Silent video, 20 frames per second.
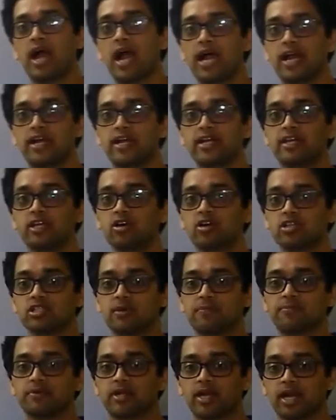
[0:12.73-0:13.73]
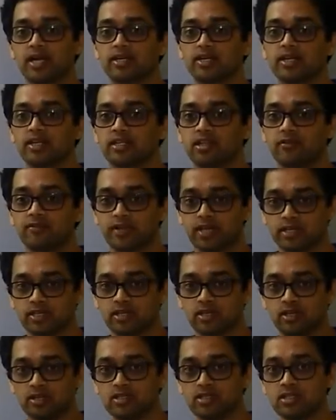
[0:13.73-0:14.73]
adding or subtracting the
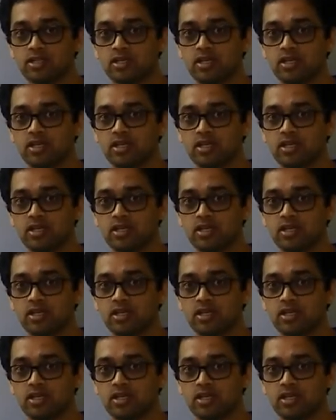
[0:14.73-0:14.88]
vectors.